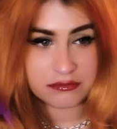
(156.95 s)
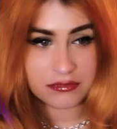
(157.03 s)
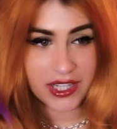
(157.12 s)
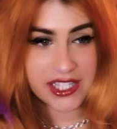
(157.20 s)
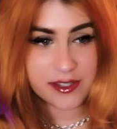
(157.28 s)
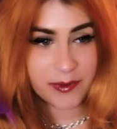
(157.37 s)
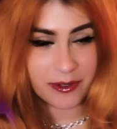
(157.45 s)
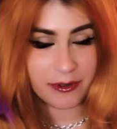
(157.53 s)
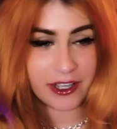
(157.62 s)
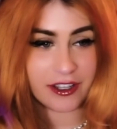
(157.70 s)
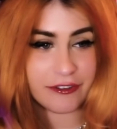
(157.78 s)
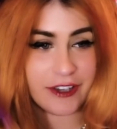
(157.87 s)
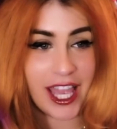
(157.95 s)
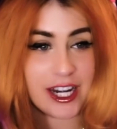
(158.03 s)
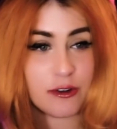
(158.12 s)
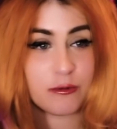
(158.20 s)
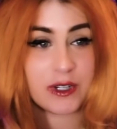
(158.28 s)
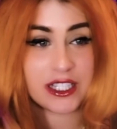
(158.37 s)
Let's be real, if
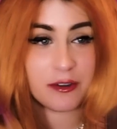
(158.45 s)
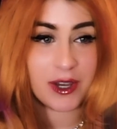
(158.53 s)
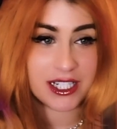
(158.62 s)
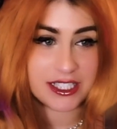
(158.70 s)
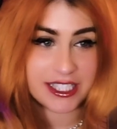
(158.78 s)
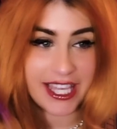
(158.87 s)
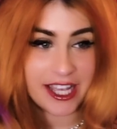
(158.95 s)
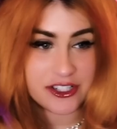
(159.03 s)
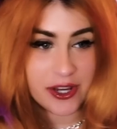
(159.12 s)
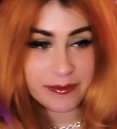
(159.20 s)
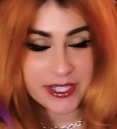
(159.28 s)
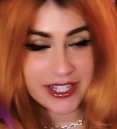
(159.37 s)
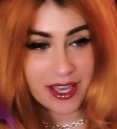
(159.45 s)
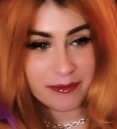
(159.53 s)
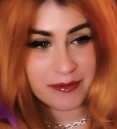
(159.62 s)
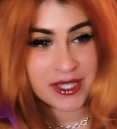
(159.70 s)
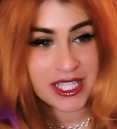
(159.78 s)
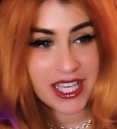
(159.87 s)
Kaido really wanted to catch up to them,
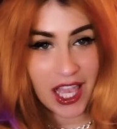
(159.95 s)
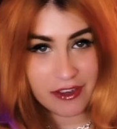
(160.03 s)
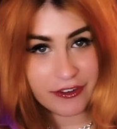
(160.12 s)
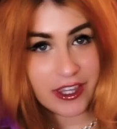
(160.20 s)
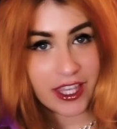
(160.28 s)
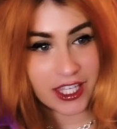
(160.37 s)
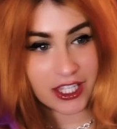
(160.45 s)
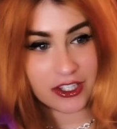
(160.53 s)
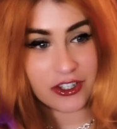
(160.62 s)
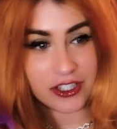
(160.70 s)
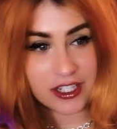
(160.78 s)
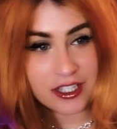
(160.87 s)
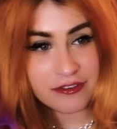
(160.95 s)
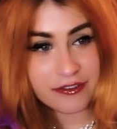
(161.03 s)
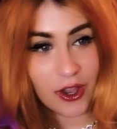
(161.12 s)
I feel like he could've.